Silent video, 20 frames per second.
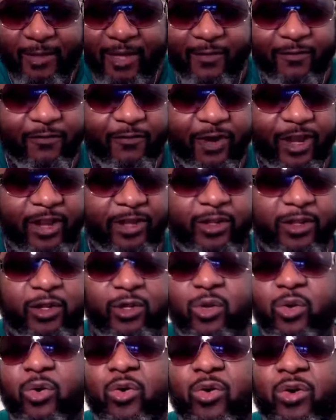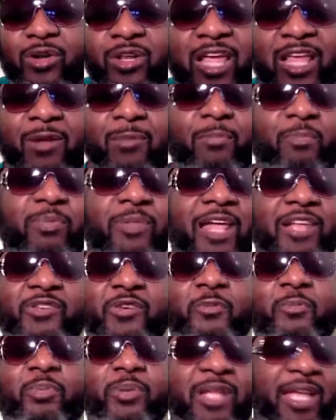Be afraid of the Lord,
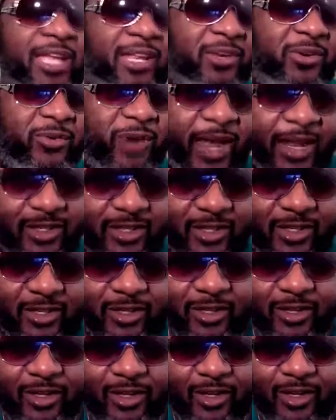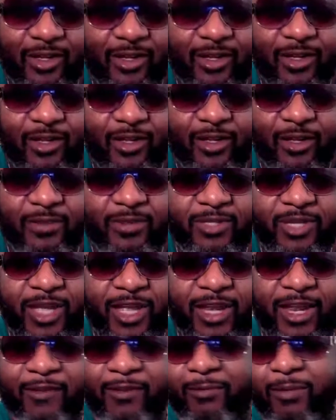not your plane crashing. You know what I'm
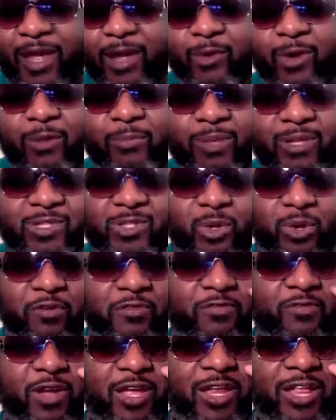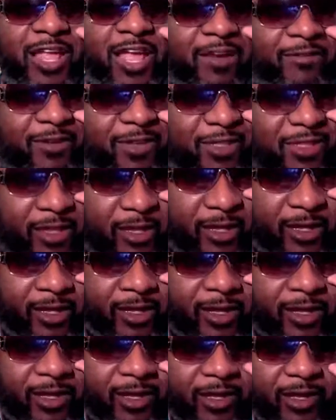saying? Everybody want to be so afraid of everything.
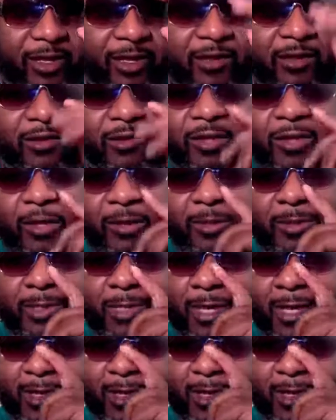You know what I'm